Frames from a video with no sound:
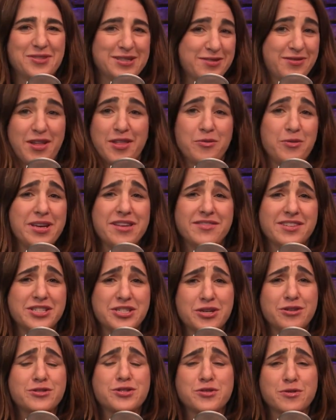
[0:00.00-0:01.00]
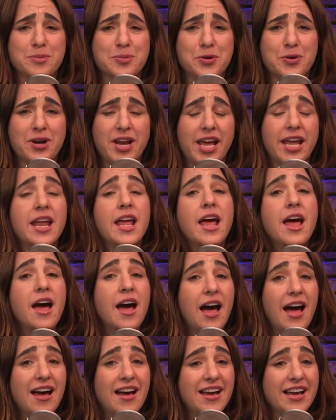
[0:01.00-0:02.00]
first of all, that we even chose to report it.
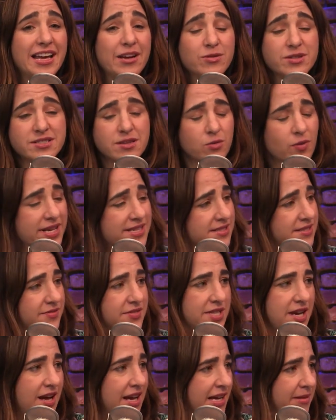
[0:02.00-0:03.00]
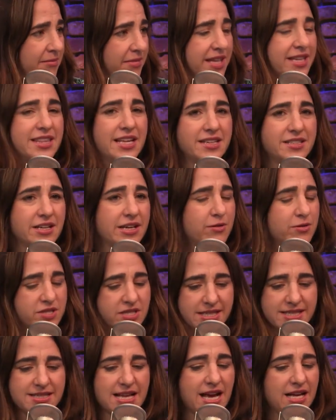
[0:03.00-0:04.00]
Uh, it was a waste of time. Like they, it
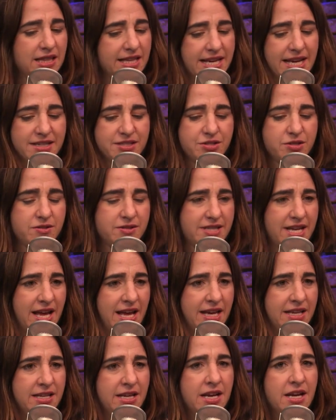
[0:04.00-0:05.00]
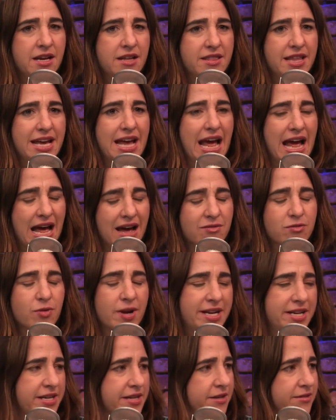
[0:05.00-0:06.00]
was exactly as you said. They have
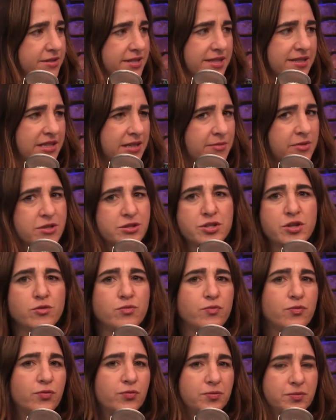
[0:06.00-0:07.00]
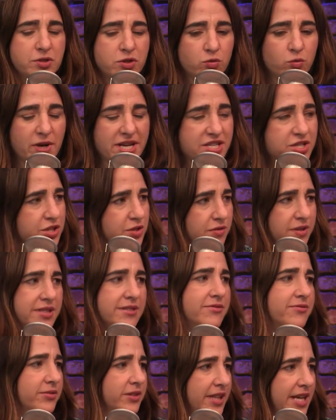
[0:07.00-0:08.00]
radios in them. There's no switch you
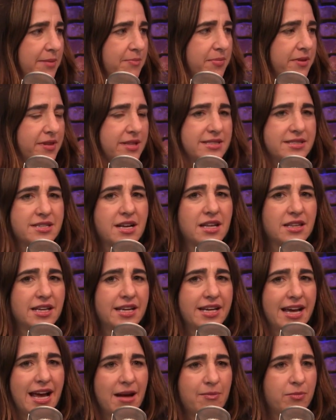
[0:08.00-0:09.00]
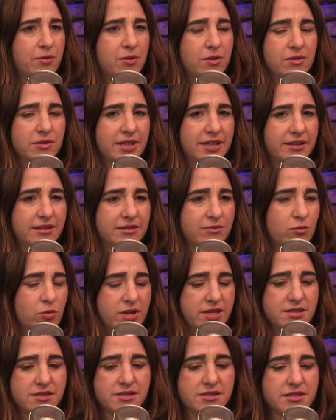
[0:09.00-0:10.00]
can flip. It's not like Apple like
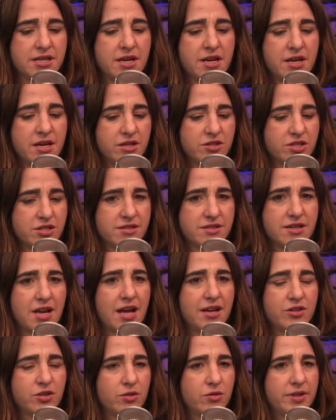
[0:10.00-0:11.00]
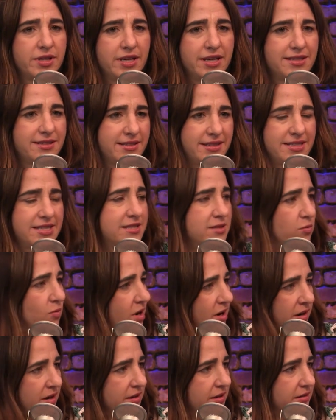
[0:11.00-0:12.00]
was just not doing it. It doesn't
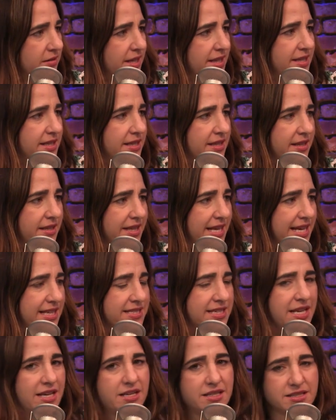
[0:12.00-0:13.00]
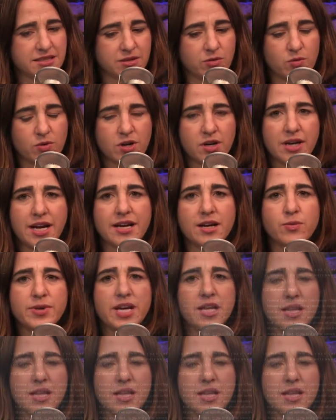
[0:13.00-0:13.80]
work. Like the the antenna doesn't work. I got, we